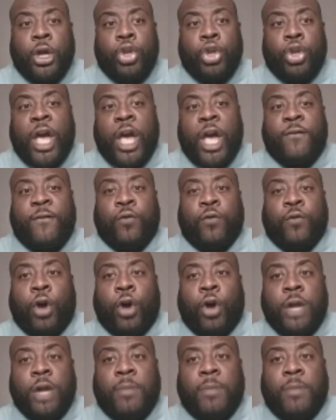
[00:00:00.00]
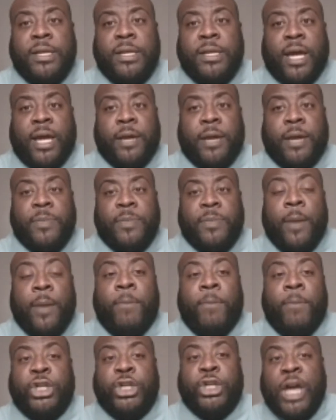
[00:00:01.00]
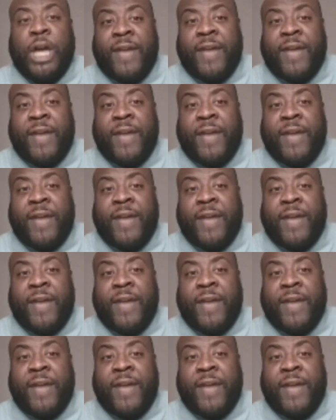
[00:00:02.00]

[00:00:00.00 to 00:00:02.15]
You have Raw on Monday, but you